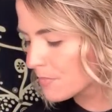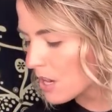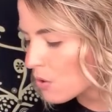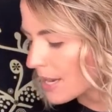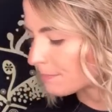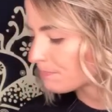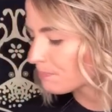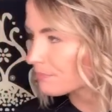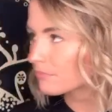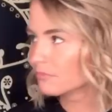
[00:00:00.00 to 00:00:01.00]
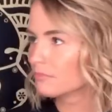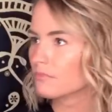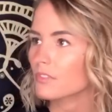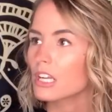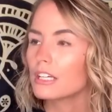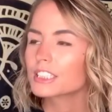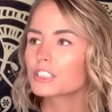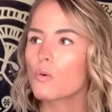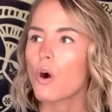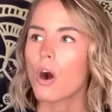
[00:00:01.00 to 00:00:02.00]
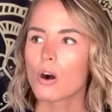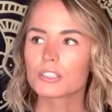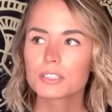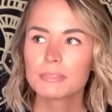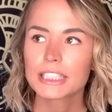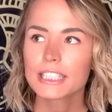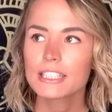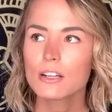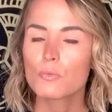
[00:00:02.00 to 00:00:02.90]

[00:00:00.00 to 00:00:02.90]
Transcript: Okay, so ultimately,